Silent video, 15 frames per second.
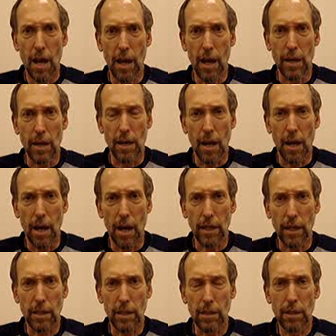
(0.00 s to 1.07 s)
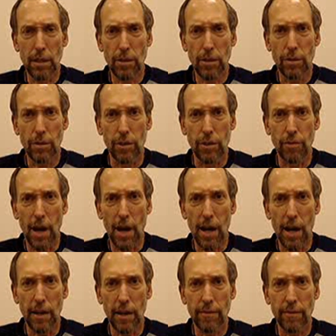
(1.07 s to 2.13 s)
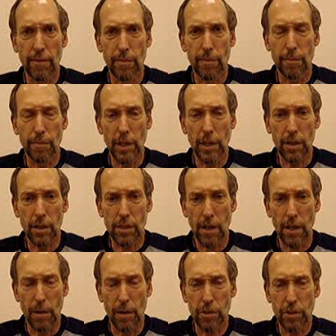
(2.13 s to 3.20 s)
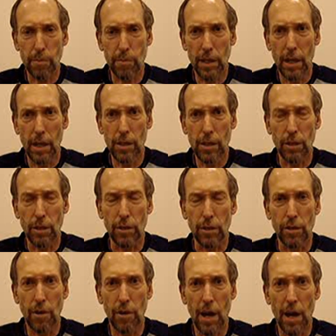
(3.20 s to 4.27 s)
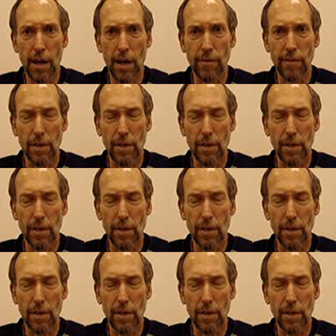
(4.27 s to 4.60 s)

And I continued to drive because that was my nature, to drive.